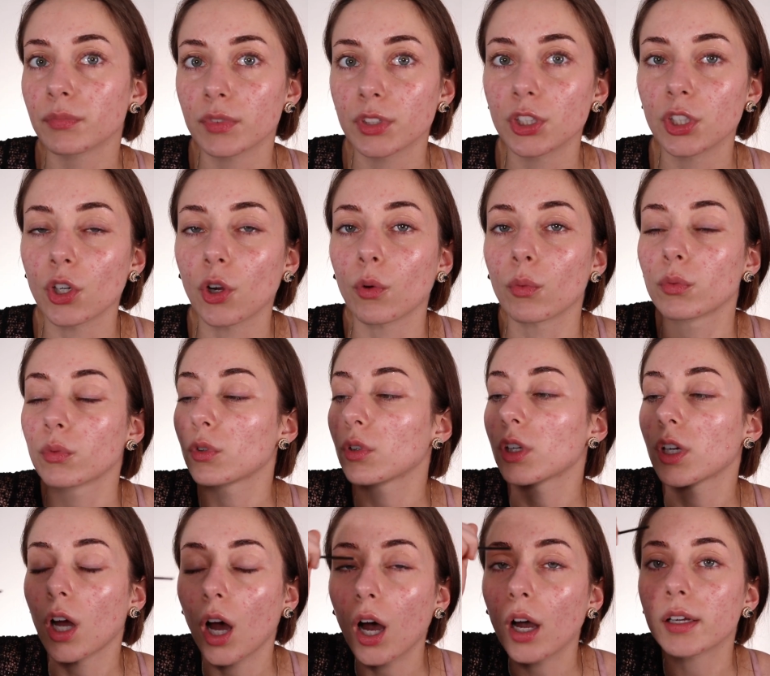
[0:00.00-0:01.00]
you know,
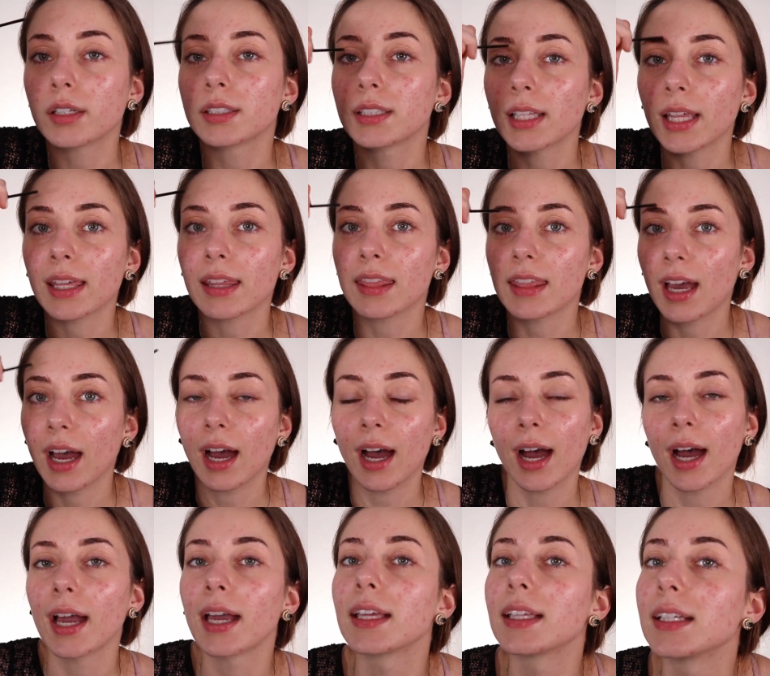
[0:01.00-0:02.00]
cotton like
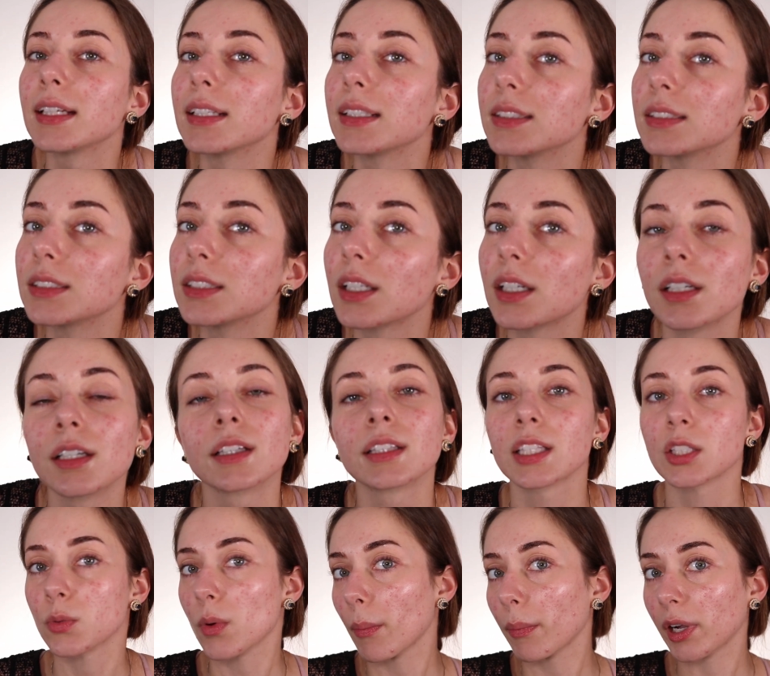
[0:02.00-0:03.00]
that. And
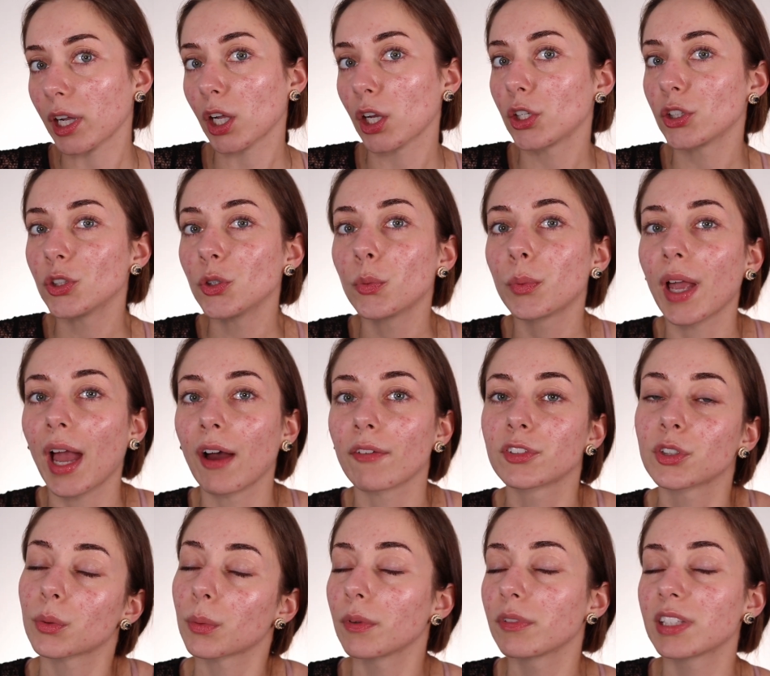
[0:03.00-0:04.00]
that's what we're going to do. We have
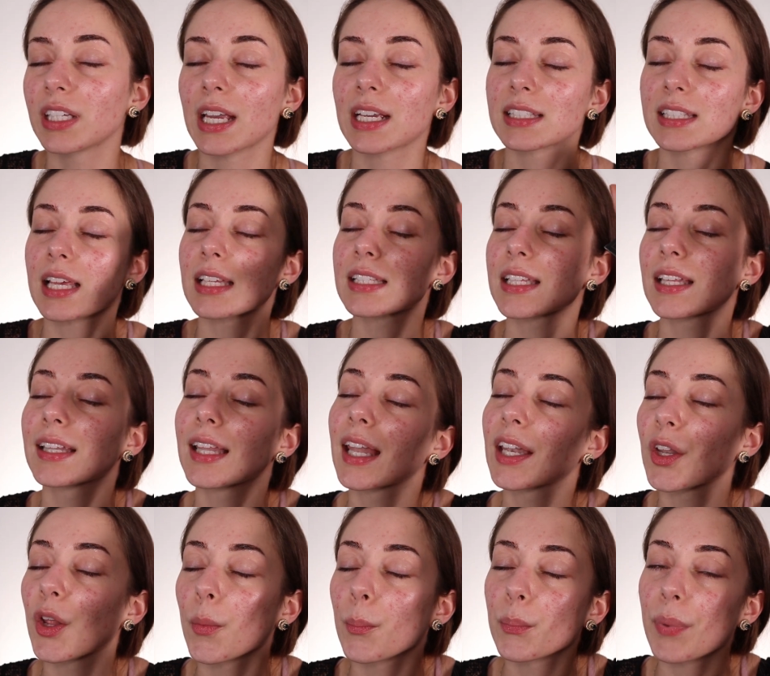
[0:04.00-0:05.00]
to remove the excess and
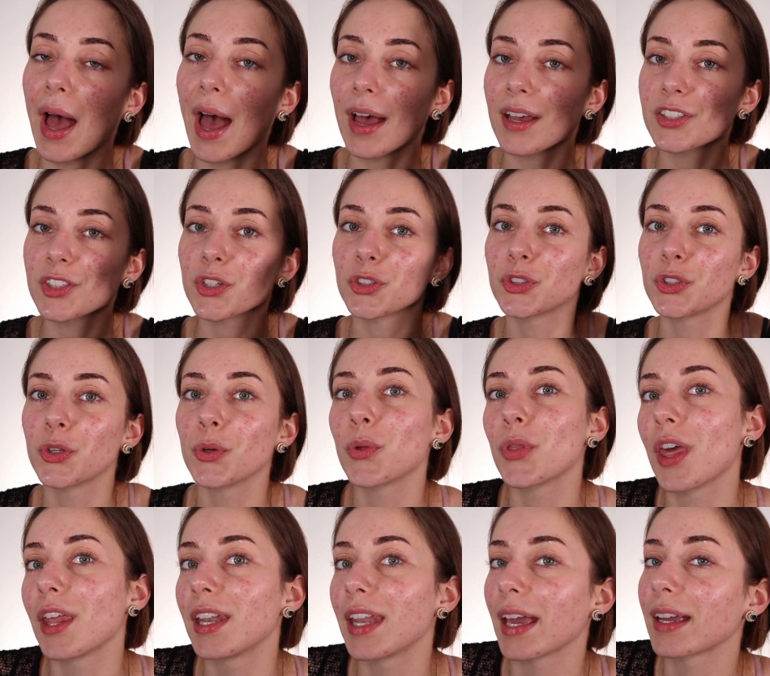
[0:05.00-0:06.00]
then pass to
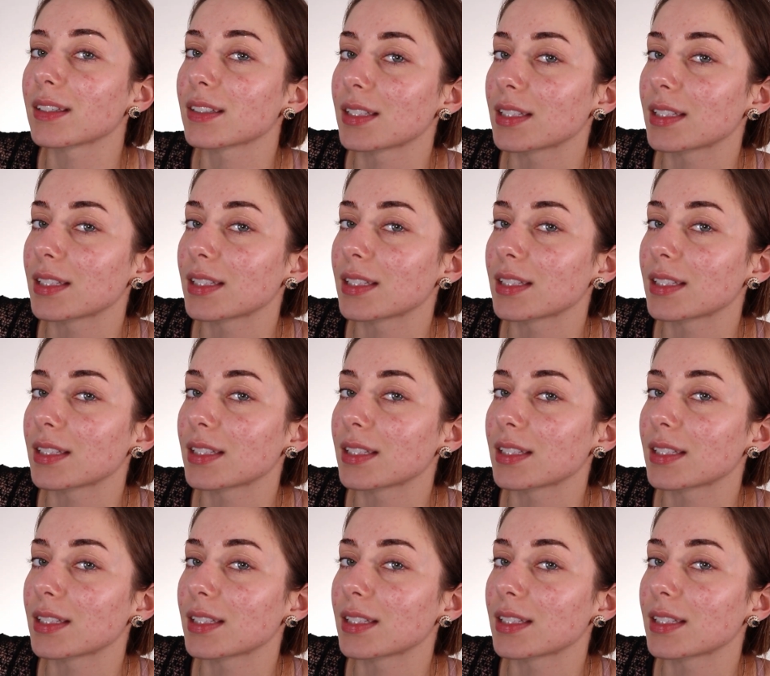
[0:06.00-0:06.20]
the next